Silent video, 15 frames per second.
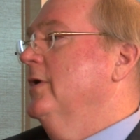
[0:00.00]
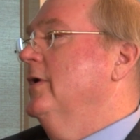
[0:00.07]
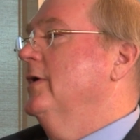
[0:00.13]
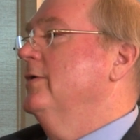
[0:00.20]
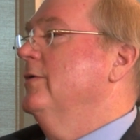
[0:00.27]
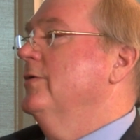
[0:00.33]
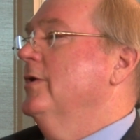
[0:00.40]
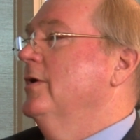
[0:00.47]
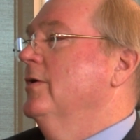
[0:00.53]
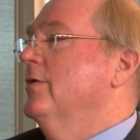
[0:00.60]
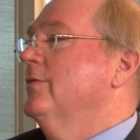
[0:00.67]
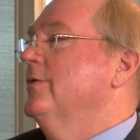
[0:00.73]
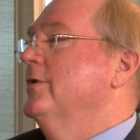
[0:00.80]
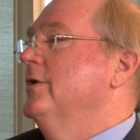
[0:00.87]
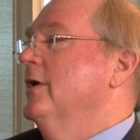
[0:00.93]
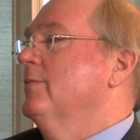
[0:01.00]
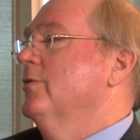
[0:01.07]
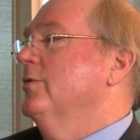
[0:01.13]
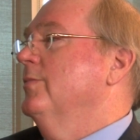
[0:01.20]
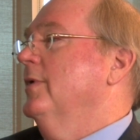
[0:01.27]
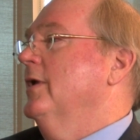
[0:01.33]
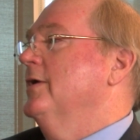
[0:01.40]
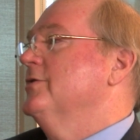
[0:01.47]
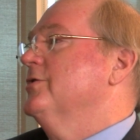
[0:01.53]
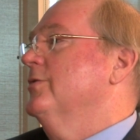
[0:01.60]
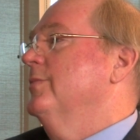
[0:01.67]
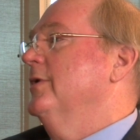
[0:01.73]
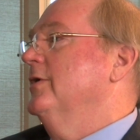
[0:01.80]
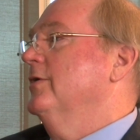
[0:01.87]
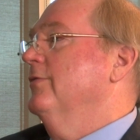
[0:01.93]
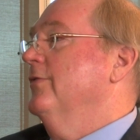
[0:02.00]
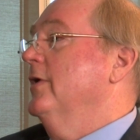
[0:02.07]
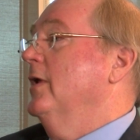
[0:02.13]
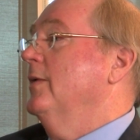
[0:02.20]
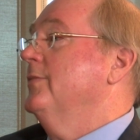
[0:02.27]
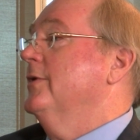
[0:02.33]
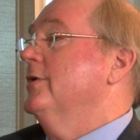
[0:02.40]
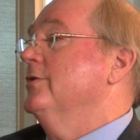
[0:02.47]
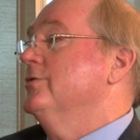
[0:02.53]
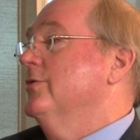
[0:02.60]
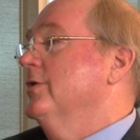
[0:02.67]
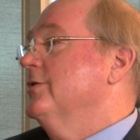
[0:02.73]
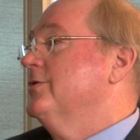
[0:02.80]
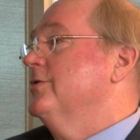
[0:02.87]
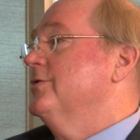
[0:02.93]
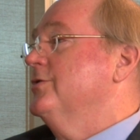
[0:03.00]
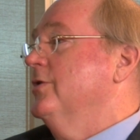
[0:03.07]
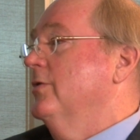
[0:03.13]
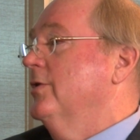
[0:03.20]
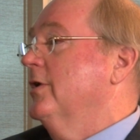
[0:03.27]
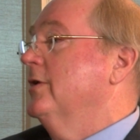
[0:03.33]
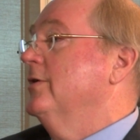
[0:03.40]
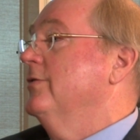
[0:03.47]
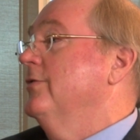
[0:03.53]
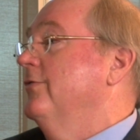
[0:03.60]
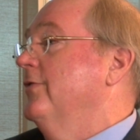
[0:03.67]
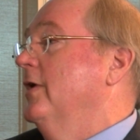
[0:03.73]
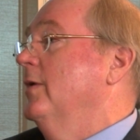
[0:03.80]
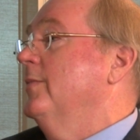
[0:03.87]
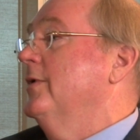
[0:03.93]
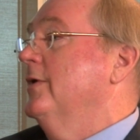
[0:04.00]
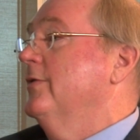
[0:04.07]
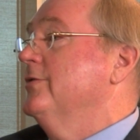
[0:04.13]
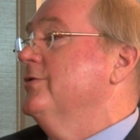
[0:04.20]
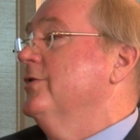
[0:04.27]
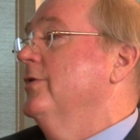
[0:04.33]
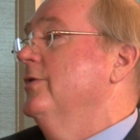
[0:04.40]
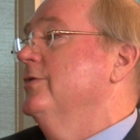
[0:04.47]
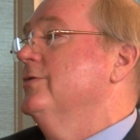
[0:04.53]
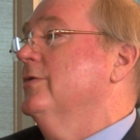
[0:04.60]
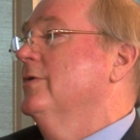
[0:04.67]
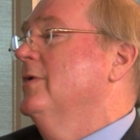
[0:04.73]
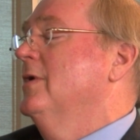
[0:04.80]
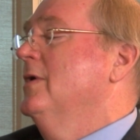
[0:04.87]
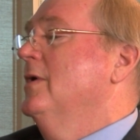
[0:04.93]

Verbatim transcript: and the neighborhood plans that are being developed that address the zoning and the development of those areas are